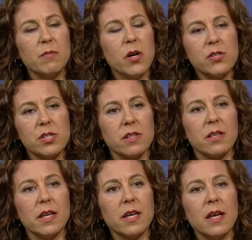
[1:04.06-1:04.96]

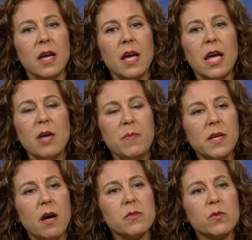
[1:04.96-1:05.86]
emotionally, it
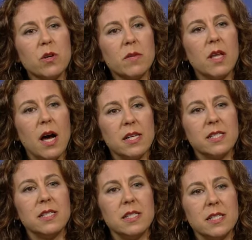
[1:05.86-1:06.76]
becomes
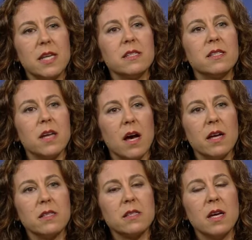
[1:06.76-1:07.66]
normalized and
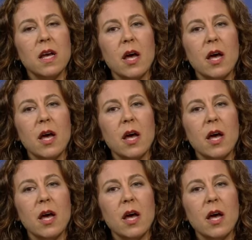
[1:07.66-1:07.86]
desensitized.